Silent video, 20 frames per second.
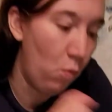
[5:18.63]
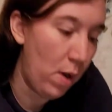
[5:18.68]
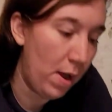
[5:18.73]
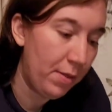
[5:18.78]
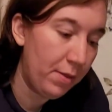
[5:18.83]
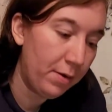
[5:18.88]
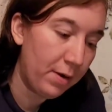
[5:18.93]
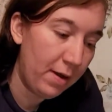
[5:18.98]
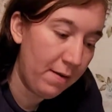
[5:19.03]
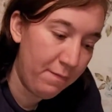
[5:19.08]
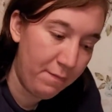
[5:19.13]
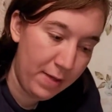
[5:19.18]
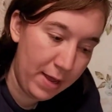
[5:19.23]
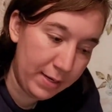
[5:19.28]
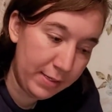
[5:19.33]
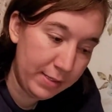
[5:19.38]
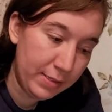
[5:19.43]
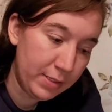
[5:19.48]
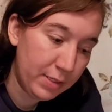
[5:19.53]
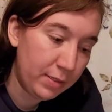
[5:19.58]
weather
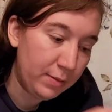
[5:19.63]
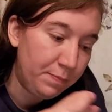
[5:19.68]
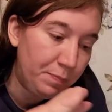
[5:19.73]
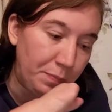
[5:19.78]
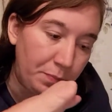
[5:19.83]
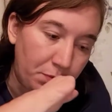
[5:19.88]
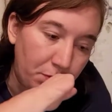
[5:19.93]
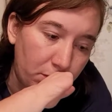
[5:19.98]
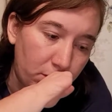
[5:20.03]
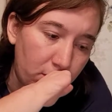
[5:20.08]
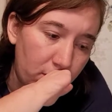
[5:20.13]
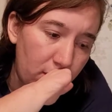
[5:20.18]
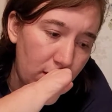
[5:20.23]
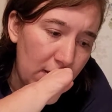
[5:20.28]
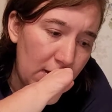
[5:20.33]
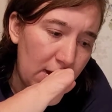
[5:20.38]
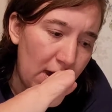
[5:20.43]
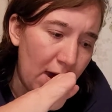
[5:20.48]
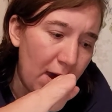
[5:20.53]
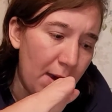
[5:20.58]
event
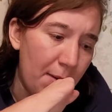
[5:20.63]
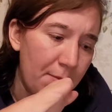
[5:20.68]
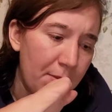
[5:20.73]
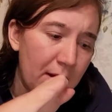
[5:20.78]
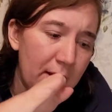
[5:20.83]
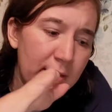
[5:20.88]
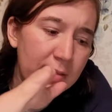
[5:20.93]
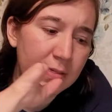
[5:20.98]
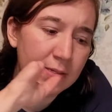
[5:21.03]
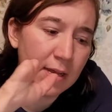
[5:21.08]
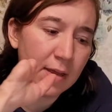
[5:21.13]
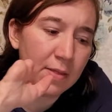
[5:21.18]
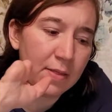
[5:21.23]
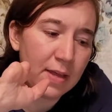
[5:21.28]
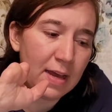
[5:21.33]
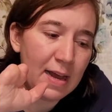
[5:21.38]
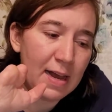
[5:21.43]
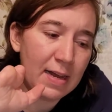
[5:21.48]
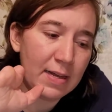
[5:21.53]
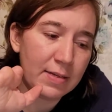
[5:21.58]
that said
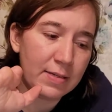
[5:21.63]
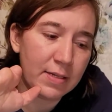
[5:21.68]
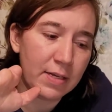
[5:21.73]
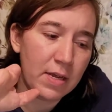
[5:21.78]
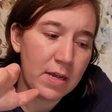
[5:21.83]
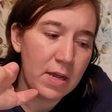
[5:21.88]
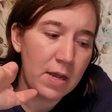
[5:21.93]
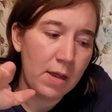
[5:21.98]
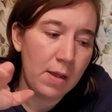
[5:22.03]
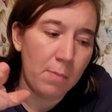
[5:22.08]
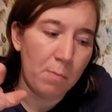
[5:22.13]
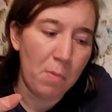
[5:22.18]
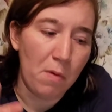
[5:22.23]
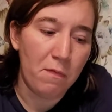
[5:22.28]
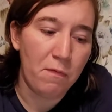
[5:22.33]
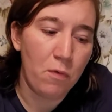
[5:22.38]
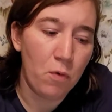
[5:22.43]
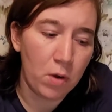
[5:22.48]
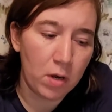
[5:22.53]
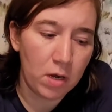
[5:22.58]
that
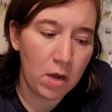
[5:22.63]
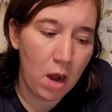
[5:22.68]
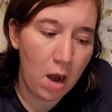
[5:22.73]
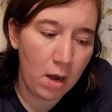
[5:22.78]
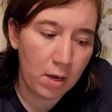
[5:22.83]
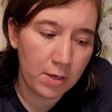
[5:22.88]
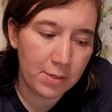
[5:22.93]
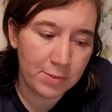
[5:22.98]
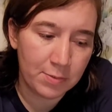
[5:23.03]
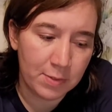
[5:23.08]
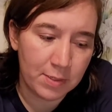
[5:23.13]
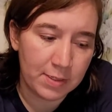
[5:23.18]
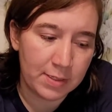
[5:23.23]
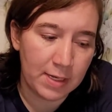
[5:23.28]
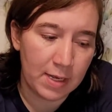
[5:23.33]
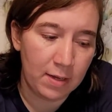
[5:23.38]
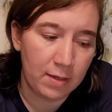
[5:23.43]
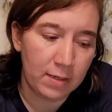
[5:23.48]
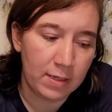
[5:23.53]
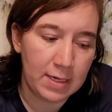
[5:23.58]
before cards were
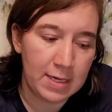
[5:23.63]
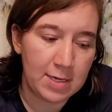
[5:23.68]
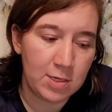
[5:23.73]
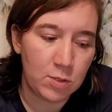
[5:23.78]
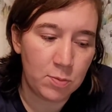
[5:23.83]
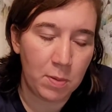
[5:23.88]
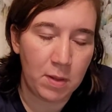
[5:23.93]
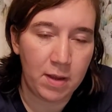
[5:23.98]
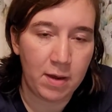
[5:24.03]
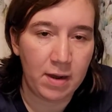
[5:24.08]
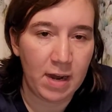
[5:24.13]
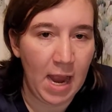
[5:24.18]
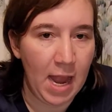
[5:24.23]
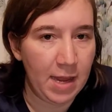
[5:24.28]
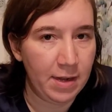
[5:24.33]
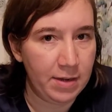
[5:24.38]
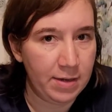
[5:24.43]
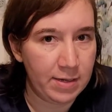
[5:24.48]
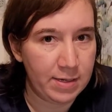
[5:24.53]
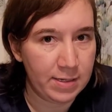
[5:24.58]
dealt, each player
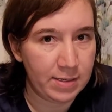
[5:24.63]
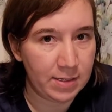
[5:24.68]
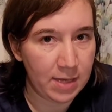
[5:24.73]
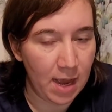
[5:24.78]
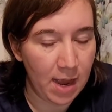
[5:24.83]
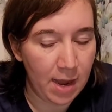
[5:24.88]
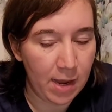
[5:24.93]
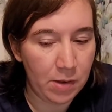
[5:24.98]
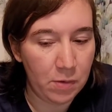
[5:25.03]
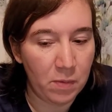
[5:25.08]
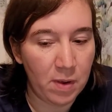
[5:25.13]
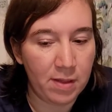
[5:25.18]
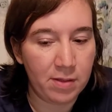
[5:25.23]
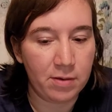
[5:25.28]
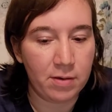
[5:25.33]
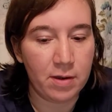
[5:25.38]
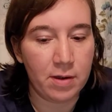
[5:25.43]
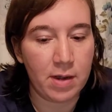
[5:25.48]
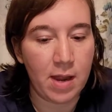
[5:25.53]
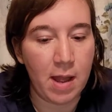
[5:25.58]
had to decide
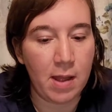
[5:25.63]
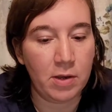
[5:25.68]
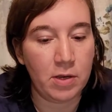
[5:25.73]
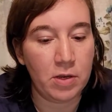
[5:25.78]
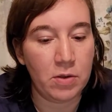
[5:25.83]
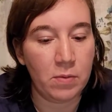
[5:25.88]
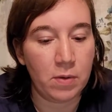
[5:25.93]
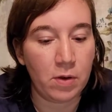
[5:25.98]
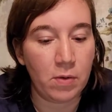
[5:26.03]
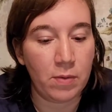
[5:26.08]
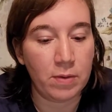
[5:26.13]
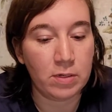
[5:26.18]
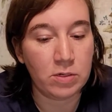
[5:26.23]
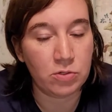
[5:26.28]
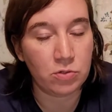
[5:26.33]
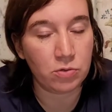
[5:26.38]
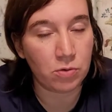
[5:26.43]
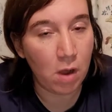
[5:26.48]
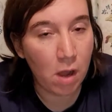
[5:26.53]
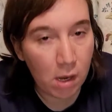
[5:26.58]
whether or not you were going to
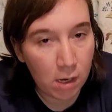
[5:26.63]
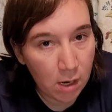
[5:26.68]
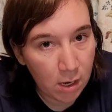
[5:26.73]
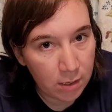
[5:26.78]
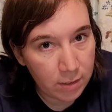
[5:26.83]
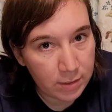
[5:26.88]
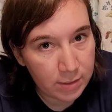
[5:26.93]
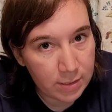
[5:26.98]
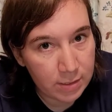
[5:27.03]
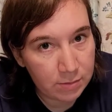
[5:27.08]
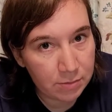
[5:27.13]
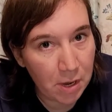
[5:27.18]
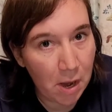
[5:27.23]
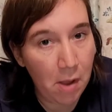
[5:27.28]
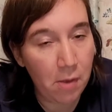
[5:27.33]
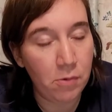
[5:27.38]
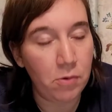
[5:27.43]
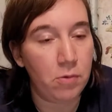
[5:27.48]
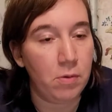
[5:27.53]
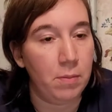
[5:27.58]
draw cards this
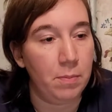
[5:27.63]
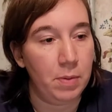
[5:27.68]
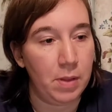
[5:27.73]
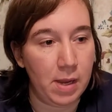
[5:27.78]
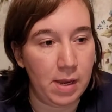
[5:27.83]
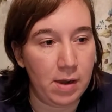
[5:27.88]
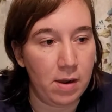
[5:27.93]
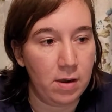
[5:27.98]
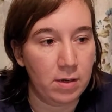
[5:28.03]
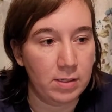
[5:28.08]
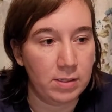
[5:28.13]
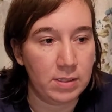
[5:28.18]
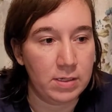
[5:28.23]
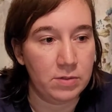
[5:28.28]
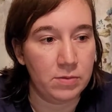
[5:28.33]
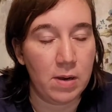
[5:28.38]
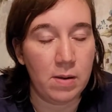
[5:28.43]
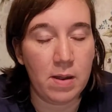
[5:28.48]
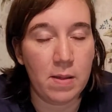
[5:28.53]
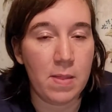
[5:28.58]
round or play cards
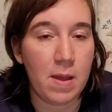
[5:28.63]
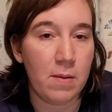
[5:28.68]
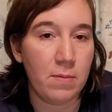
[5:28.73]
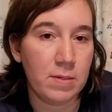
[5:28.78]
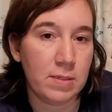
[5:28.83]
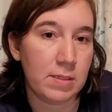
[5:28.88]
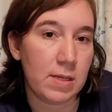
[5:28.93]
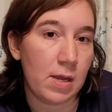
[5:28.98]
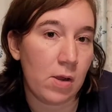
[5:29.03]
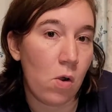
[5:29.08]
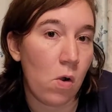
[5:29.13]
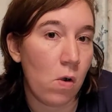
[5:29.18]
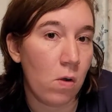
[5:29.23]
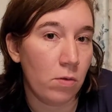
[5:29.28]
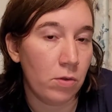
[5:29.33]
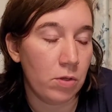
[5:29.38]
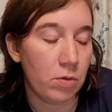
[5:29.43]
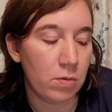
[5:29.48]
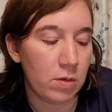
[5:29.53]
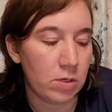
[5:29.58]
this round. And that was like
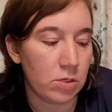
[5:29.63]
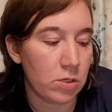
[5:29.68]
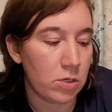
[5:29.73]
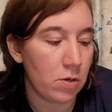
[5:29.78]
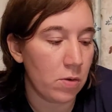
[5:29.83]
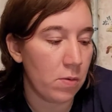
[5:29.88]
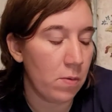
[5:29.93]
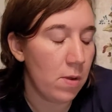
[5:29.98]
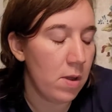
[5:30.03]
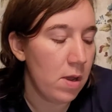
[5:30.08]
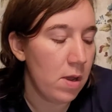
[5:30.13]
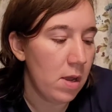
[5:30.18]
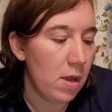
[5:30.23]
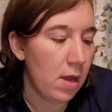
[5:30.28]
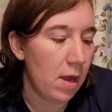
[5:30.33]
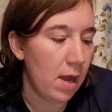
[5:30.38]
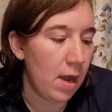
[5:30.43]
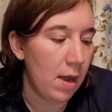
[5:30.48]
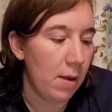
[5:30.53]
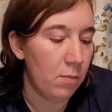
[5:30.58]
all you could do,
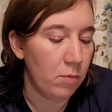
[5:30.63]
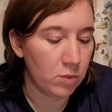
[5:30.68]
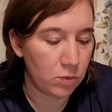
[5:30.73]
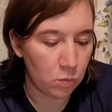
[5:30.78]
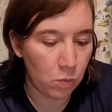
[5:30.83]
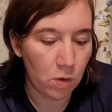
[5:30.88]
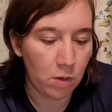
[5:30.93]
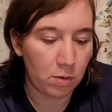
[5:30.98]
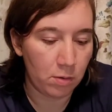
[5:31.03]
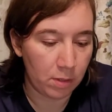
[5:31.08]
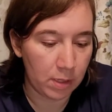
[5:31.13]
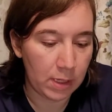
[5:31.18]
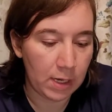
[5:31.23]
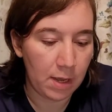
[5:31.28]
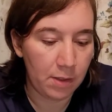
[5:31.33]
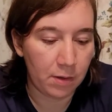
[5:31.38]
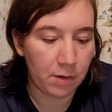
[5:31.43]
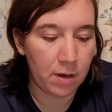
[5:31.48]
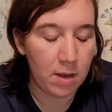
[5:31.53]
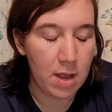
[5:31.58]
was one or the
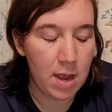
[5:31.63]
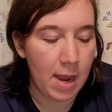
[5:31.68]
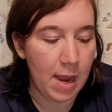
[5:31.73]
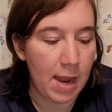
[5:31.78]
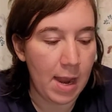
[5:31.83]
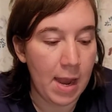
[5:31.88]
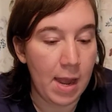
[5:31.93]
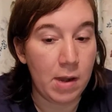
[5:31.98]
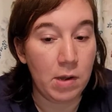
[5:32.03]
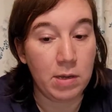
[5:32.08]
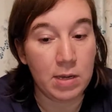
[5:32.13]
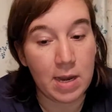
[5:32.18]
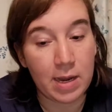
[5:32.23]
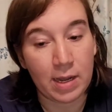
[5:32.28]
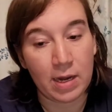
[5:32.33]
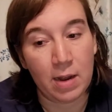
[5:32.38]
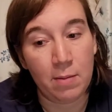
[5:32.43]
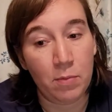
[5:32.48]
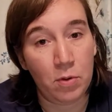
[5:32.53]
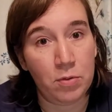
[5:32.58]
other. And
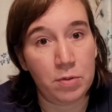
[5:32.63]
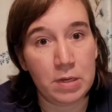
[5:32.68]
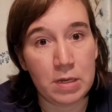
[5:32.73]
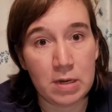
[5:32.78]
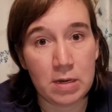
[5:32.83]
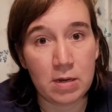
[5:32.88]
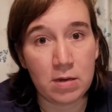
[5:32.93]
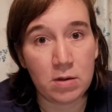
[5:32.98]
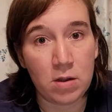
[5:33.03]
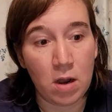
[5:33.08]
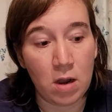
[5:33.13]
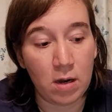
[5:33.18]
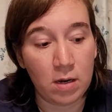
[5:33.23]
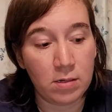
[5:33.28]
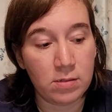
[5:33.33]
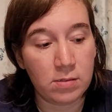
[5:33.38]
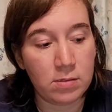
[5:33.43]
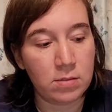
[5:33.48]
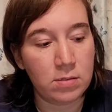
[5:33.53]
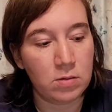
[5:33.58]
Nick and I both needed
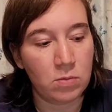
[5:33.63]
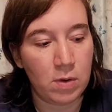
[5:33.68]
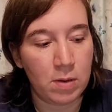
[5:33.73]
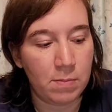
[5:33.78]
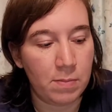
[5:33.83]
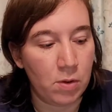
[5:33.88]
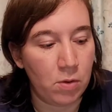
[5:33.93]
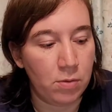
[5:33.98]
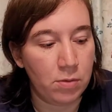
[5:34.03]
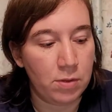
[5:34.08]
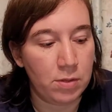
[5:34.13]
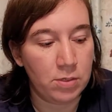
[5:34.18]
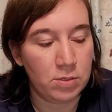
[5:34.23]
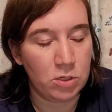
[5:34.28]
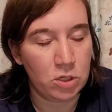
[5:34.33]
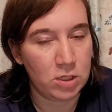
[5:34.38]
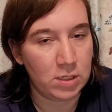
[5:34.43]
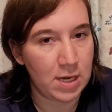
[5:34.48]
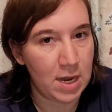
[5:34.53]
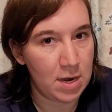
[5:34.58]
cards, so we both
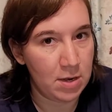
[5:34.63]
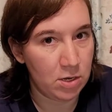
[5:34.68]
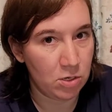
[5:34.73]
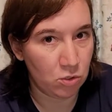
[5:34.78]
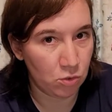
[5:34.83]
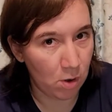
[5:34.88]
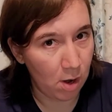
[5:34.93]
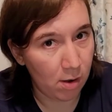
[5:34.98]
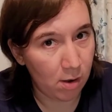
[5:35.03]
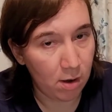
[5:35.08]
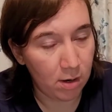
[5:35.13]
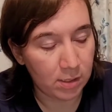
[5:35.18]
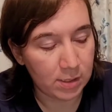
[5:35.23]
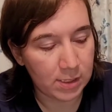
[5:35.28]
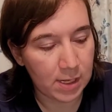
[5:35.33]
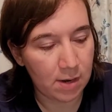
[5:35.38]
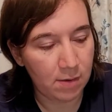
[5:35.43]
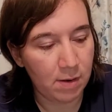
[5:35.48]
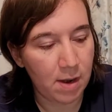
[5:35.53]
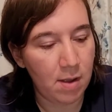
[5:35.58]
just had to draw
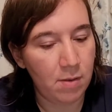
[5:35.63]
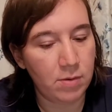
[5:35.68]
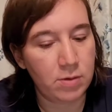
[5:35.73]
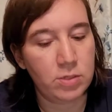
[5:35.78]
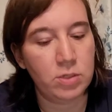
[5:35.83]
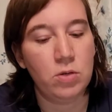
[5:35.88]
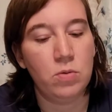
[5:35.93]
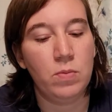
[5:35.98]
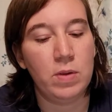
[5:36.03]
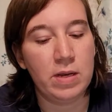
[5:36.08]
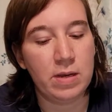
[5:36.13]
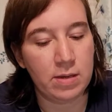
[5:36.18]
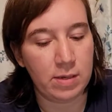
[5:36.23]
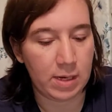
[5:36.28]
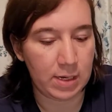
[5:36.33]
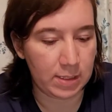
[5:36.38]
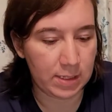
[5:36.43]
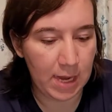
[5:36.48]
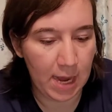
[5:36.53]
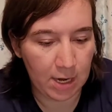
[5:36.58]
cards that round, so we
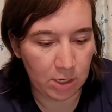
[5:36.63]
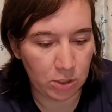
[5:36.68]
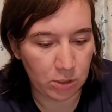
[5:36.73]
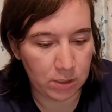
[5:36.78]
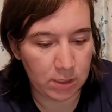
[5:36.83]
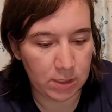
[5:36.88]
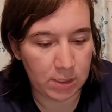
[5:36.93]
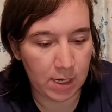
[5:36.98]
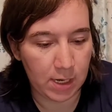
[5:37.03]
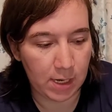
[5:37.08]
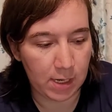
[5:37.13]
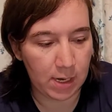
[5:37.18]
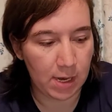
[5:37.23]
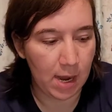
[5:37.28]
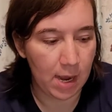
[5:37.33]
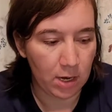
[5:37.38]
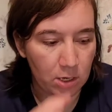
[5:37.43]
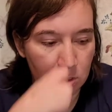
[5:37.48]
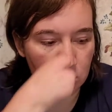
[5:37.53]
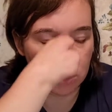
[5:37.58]
didn't get to actually take any
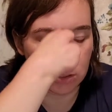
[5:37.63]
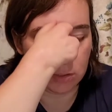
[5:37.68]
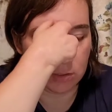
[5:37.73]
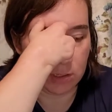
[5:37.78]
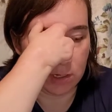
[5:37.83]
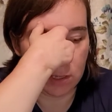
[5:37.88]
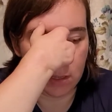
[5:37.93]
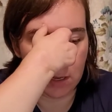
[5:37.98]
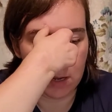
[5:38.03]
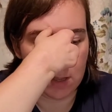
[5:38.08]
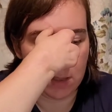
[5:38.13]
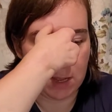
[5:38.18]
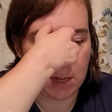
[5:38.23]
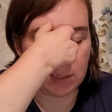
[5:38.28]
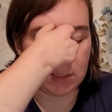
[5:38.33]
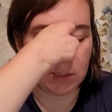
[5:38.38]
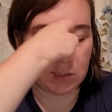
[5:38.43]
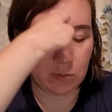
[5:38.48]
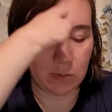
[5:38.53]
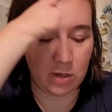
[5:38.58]
actions or anything like
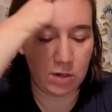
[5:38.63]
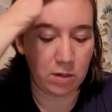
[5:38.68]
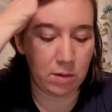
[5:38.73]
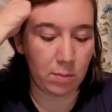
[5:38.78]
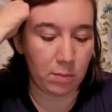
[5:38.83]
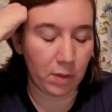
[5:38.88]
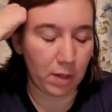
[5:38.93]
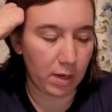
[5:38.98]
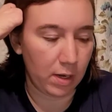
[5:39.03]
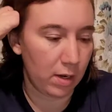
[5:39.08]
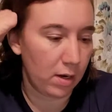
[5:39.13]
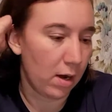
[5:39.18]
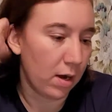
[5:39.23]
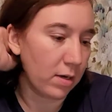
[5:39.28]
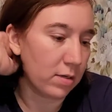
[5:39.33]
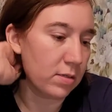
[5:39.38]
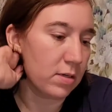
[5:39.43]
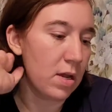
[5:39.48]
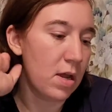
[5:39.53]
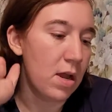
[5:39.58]
that since we couldn't play any
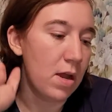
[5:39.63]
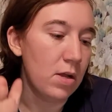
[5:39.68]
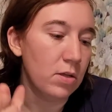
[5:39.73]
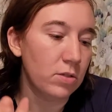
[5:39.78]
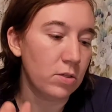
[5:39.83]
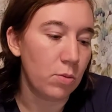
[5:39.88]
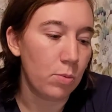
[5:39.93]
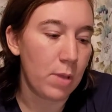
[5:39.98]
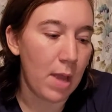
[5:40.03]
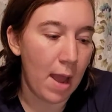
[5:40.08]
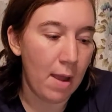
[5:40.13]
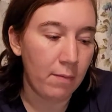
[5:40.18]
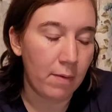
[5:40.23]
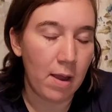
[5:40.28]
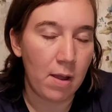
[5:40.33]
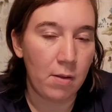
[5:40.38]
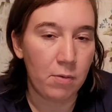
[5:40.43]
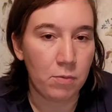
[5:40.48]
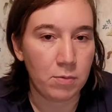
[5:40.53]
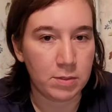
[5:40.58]
cards. So that
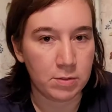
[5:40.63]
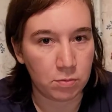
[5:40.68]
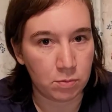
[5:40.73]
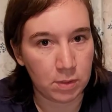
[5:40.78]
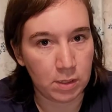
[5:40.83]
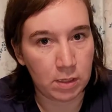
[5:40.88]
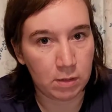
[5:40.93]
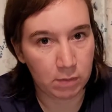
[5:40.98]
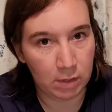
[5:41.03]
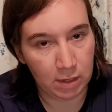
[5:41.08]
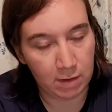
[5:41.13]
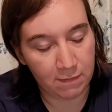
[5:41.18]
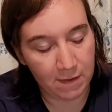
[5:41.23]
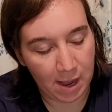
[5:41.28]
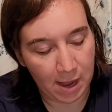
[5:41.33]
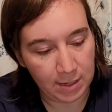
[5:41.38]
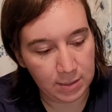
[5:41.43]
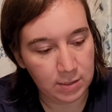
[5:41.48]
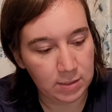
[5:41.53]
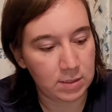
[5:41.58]
round was really, really
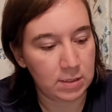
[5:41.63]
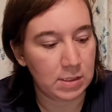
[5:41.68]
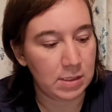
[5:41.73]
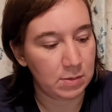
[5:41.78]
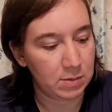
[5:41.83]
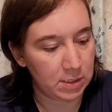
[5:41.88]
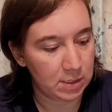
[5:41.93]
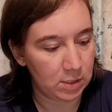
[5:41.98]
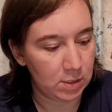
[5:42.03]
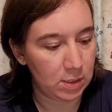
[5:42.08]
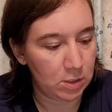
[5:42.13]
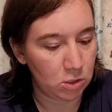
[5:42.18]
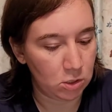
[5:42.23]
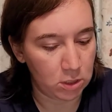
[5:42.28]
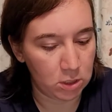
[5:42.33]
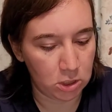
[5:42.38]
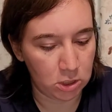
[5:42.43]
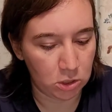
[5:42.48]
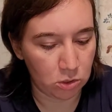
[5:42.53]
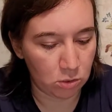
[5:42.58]
fast since it was
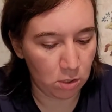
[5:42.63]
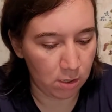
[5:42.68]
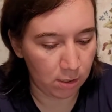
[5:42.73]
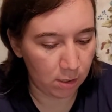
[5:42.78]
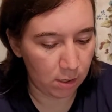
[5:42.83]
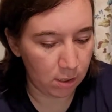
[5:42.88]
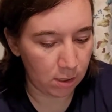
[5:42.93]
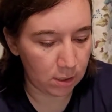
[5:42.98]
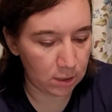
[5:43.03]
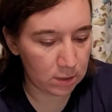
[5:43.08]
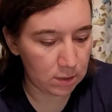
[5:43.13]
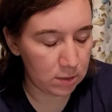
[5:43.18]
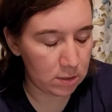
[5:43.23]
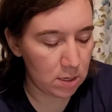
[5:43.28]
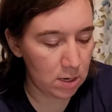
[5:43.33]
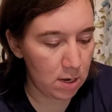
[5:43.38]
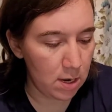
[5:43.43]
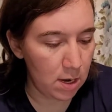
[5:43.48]
essentially just drawing cards.